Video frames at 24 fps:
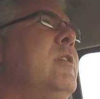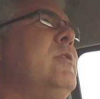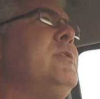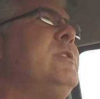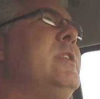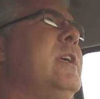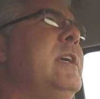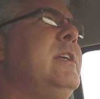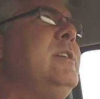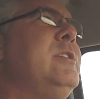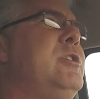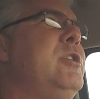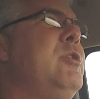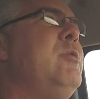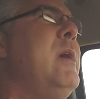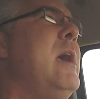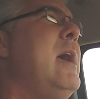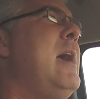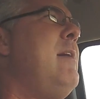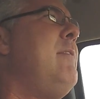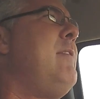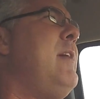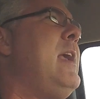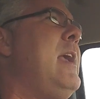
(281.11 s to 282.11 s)
those things do
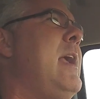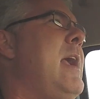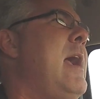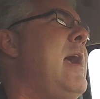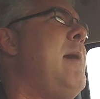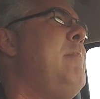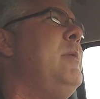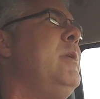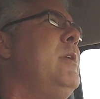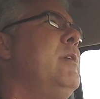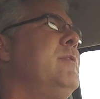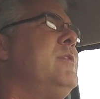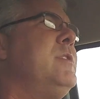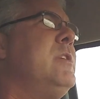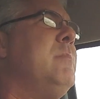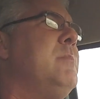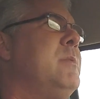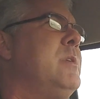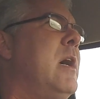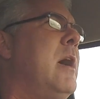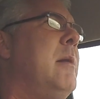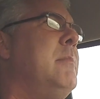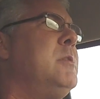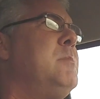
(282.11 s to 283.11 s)
have a habit of
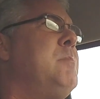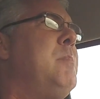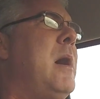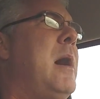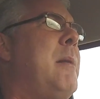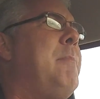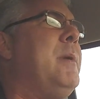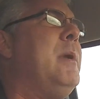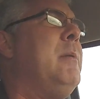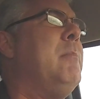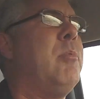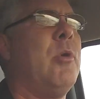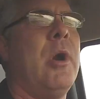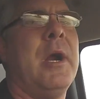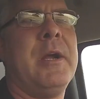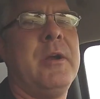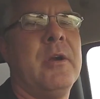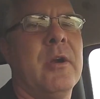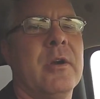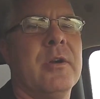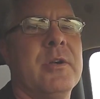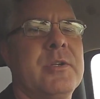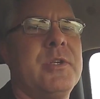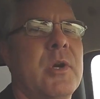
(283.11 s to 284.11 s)
sometimes popping
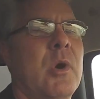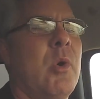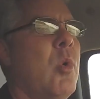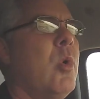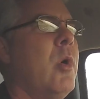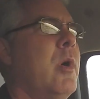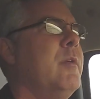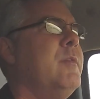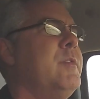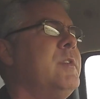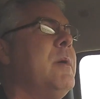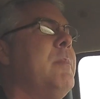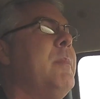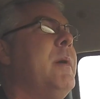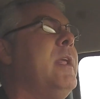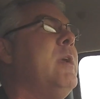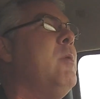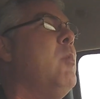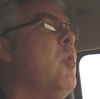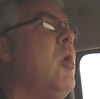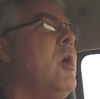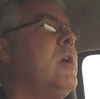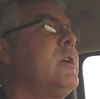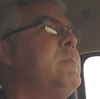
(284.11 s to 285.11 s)
breakers, or if
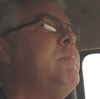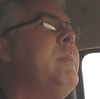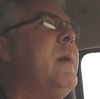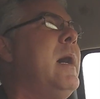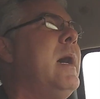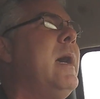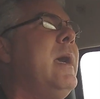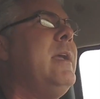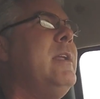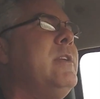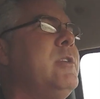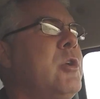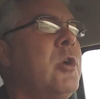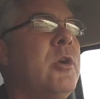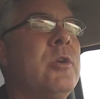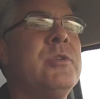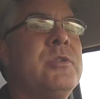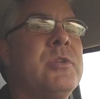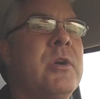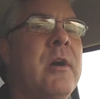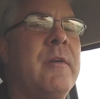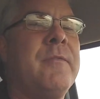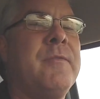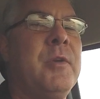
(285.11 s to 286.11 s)
somebody walks by and
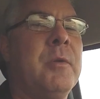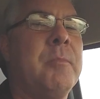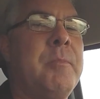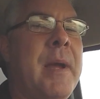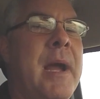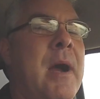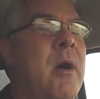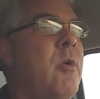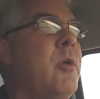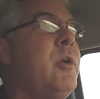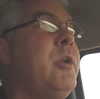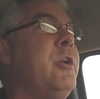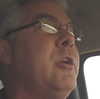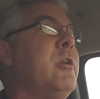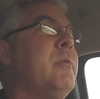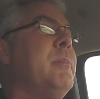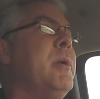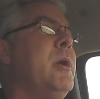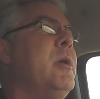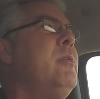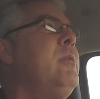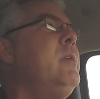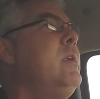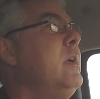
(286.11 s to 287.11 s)
turns off your power to your
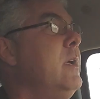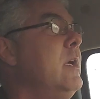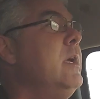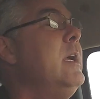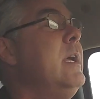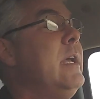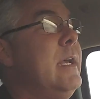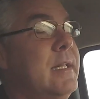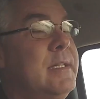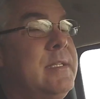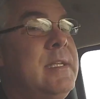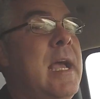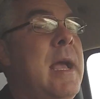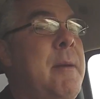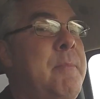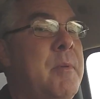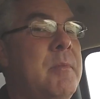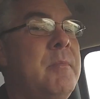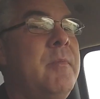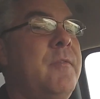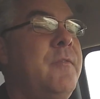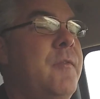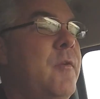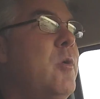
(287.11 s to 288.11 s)
boat, it's
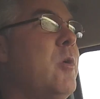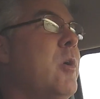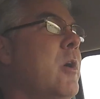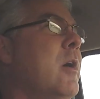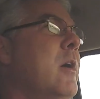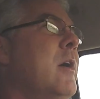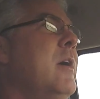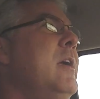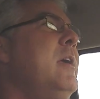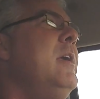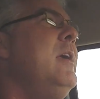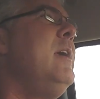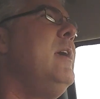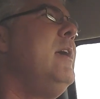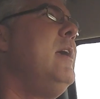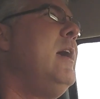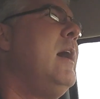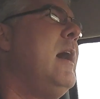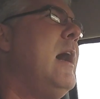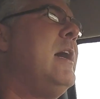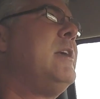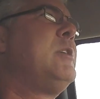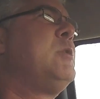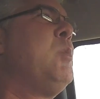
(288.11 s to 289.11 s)
happened before.
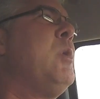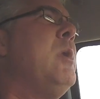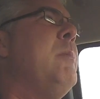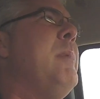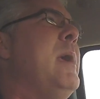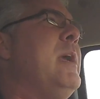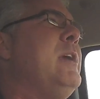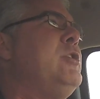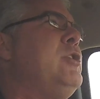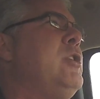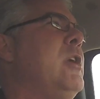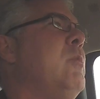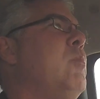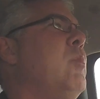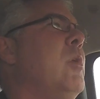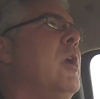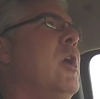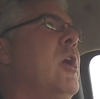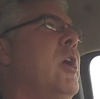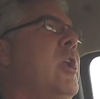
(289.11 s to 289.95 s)
I just want to make sure we're